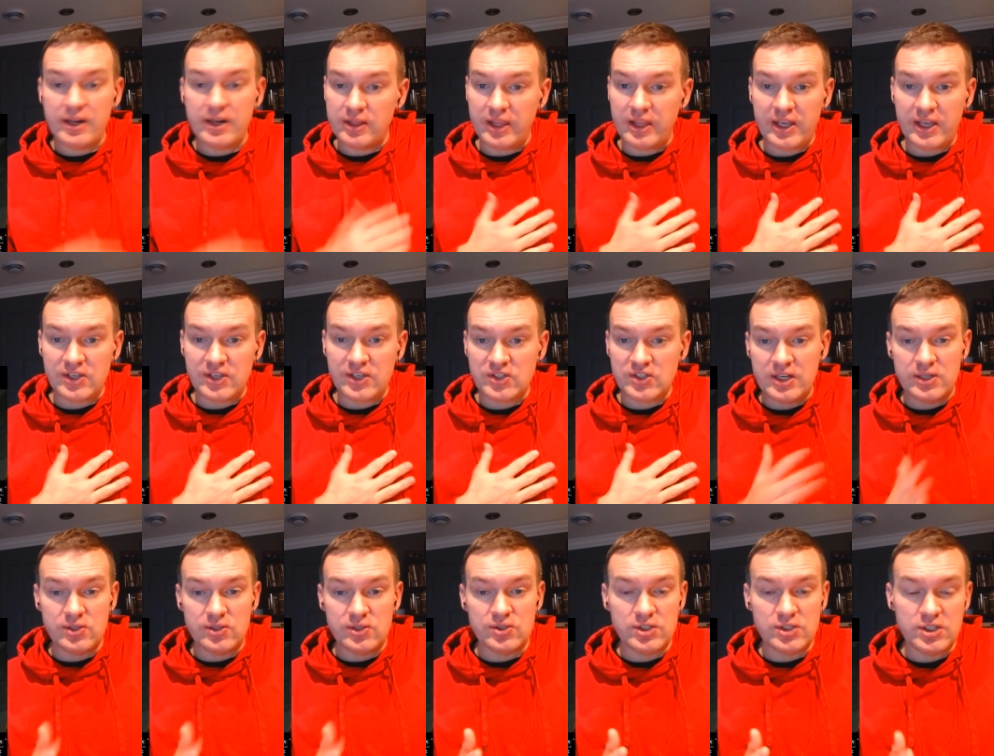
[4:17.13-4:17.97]
Like I said, I
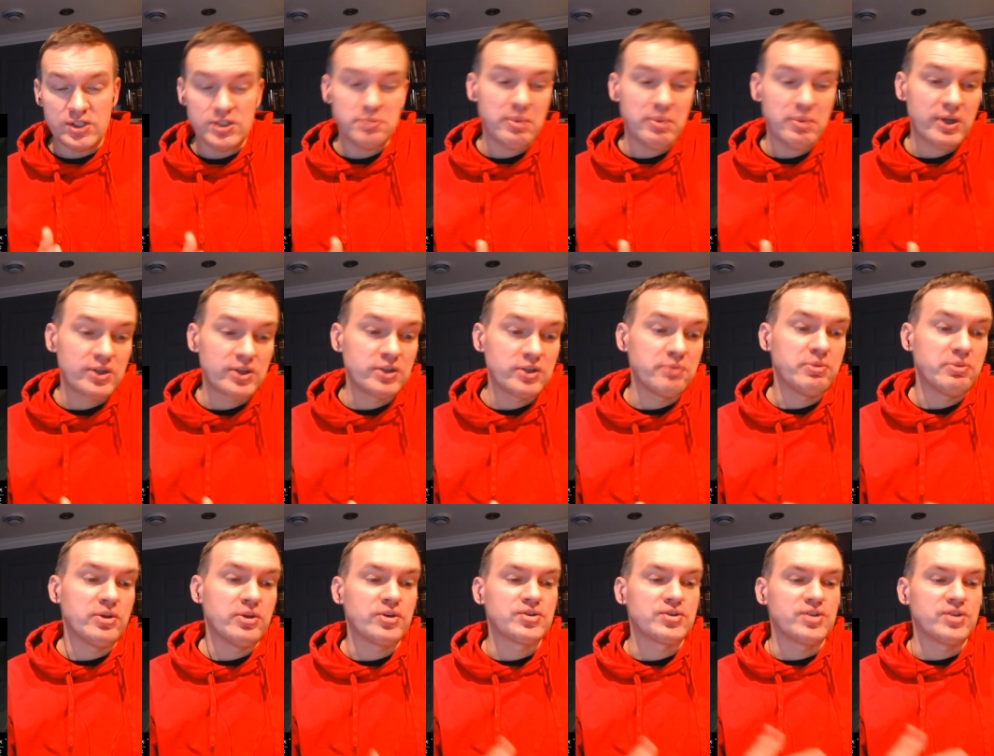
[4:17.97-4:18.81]
didn't see Spectre, but
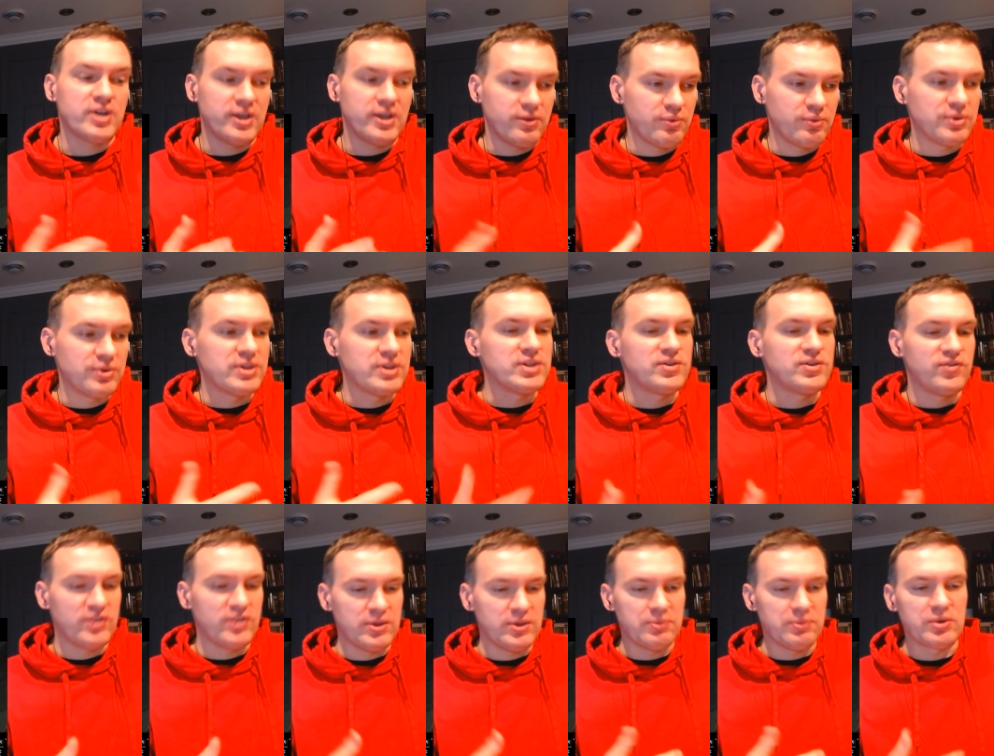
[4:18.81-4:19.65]
it looks like with this
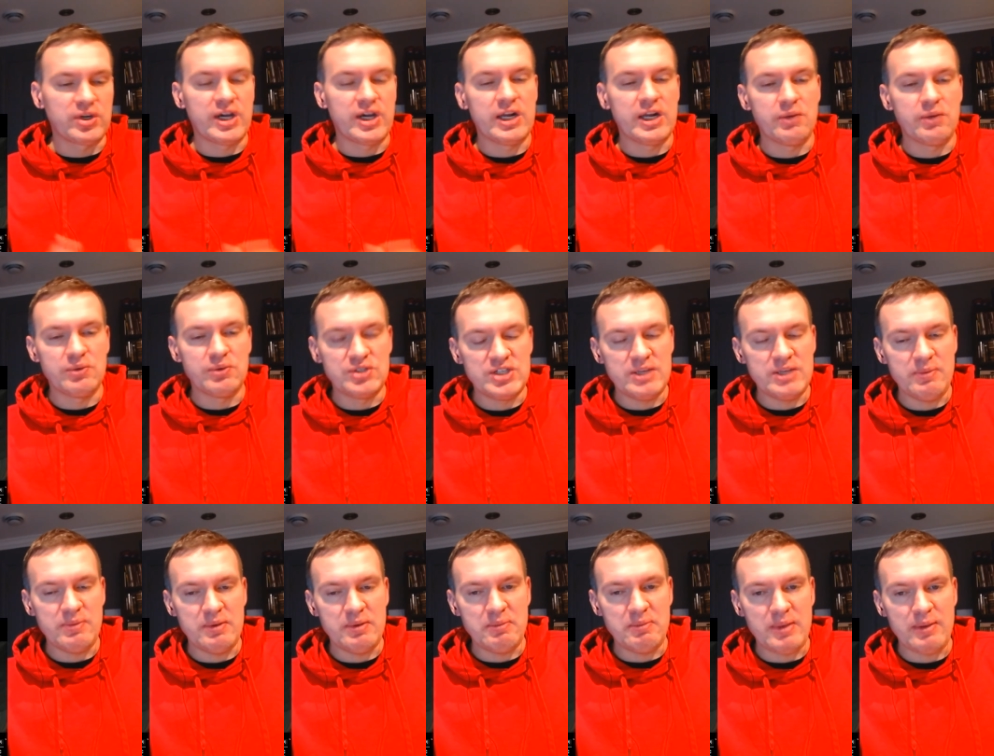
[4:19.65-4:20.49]
film, they're kind of
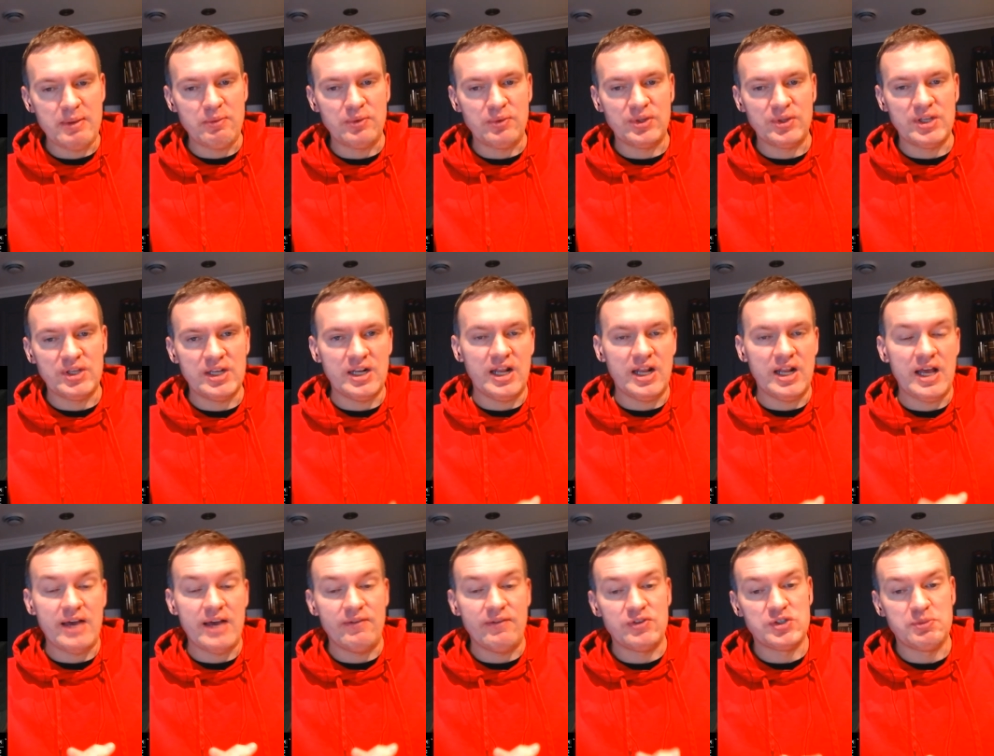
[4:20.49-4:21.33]
redeeming maybe what they didn't
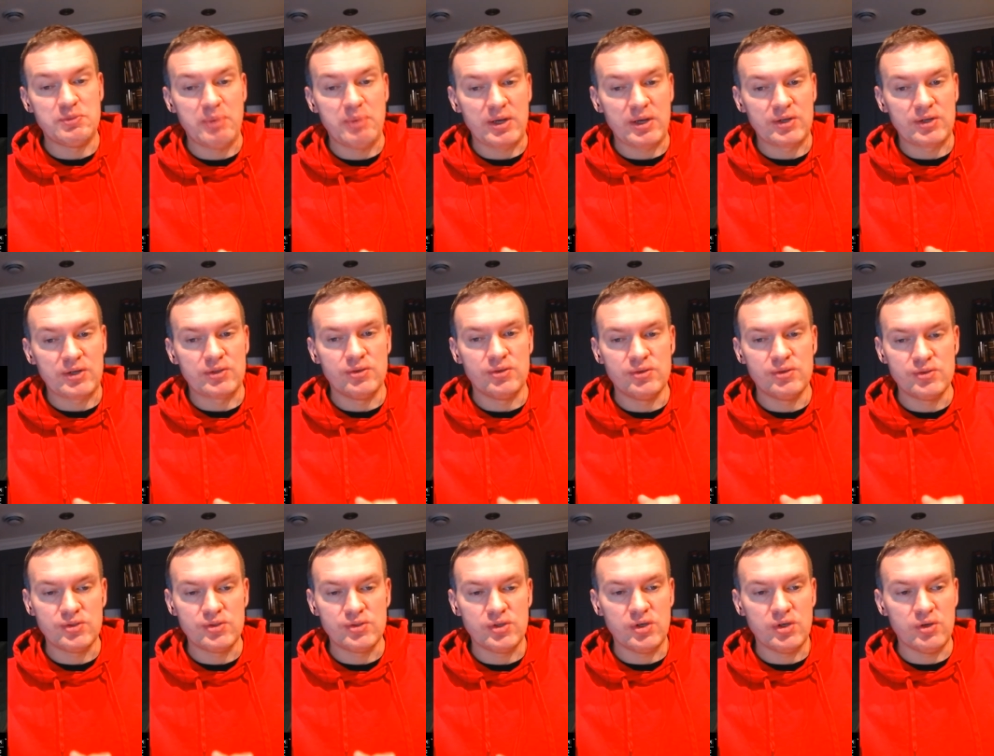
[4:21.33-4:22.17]
have in Spectre.
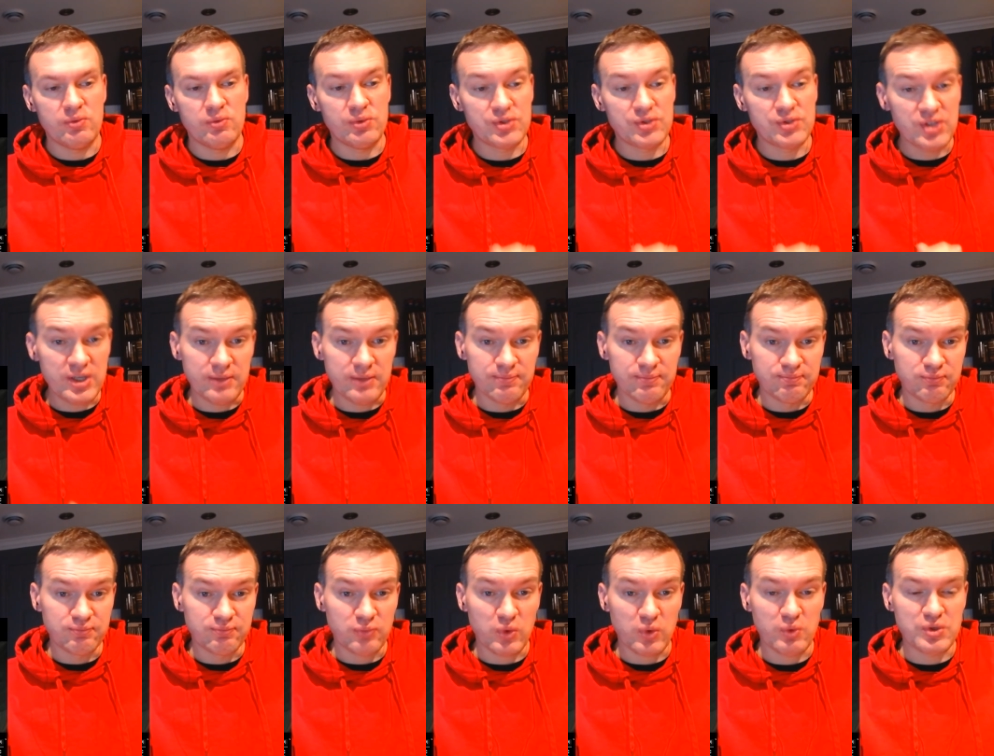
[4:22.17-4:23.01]
So we'll see.
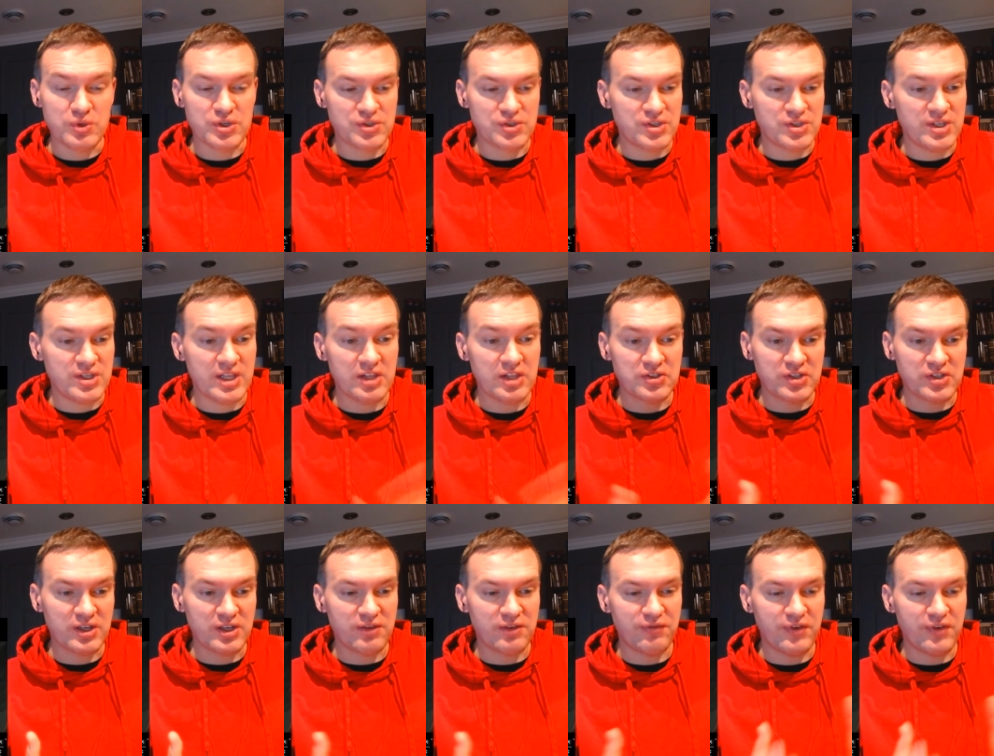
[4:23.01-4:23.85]
We shall see. That looks
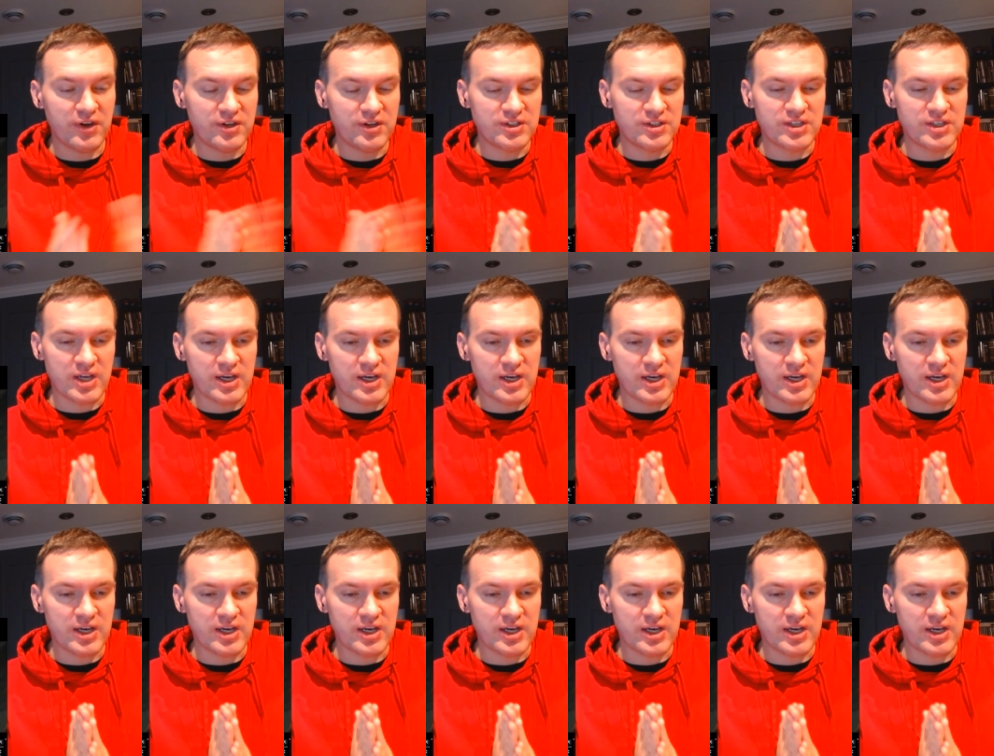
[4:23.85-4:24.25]
like a fun.